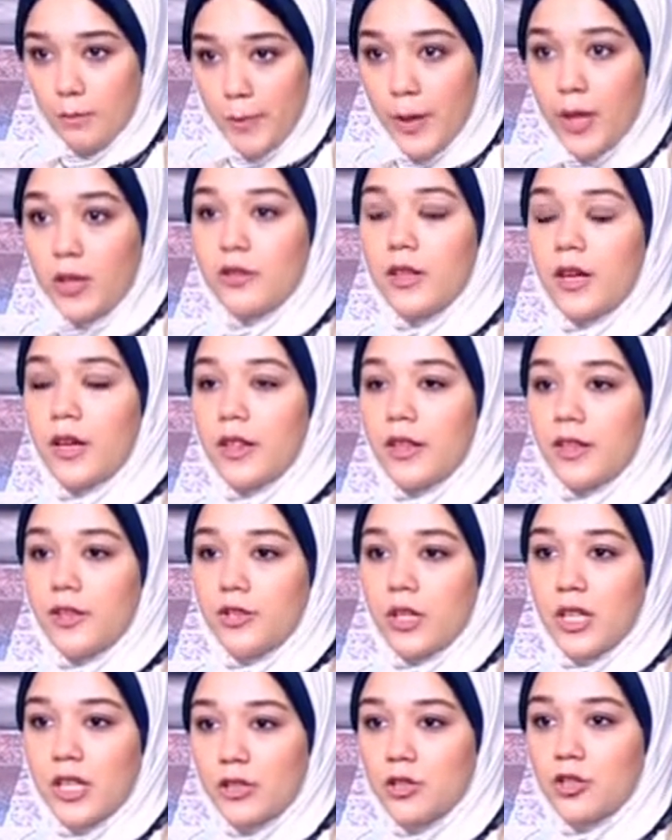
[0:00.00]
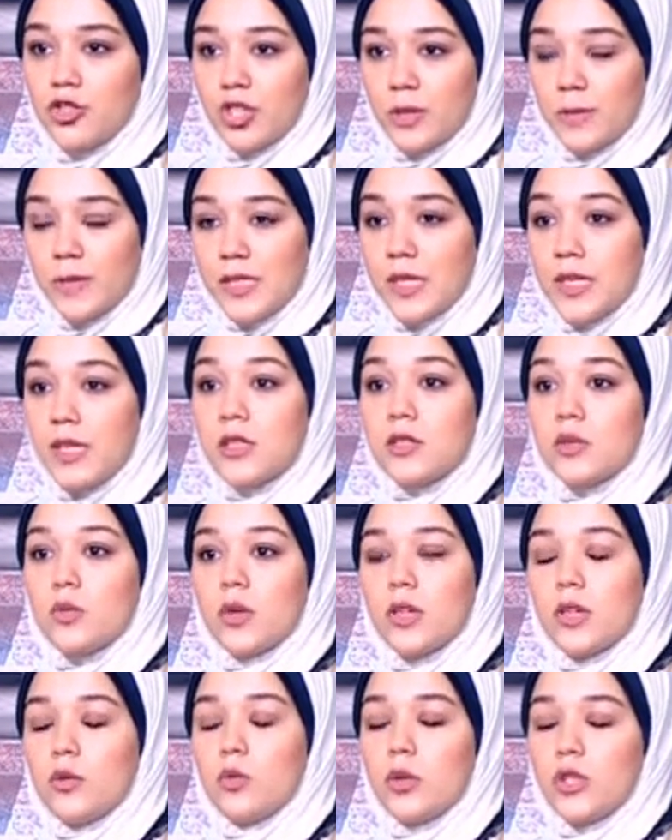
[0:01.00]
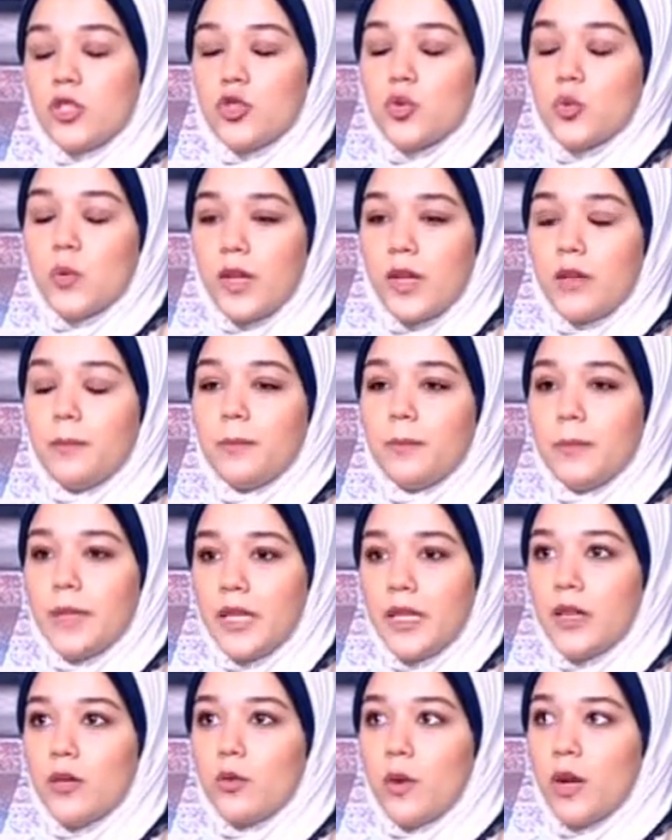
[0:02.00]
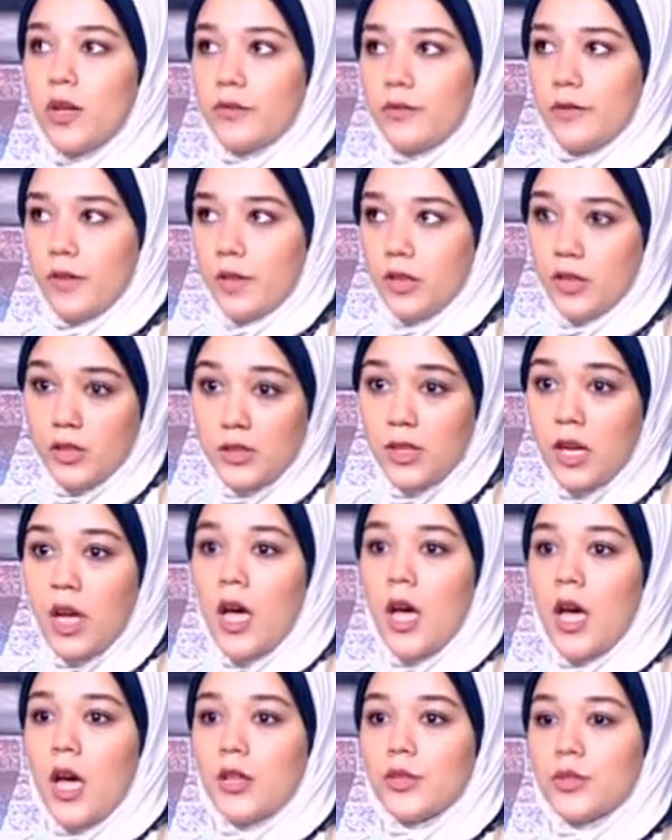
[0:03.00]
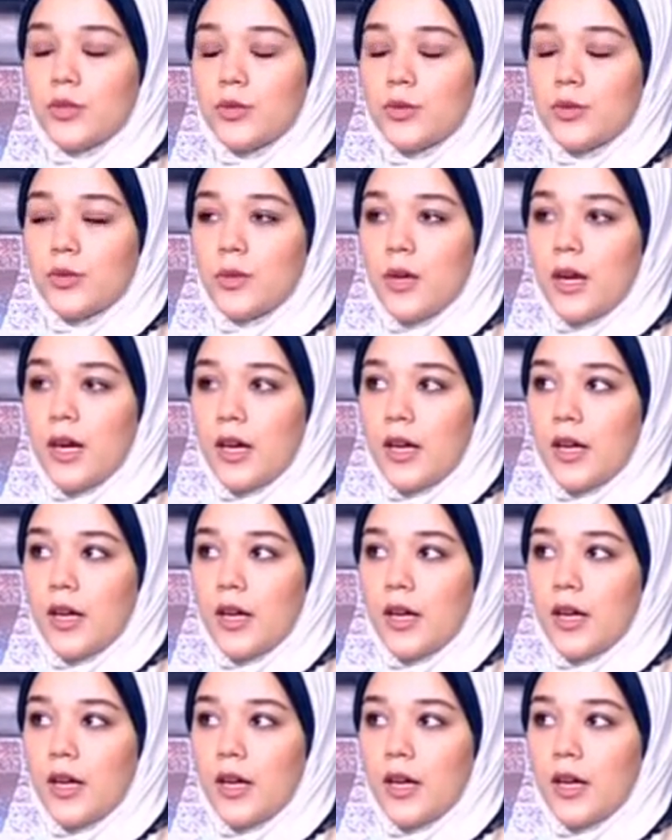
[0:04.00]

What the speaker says: building their leadership skills which will be qualified to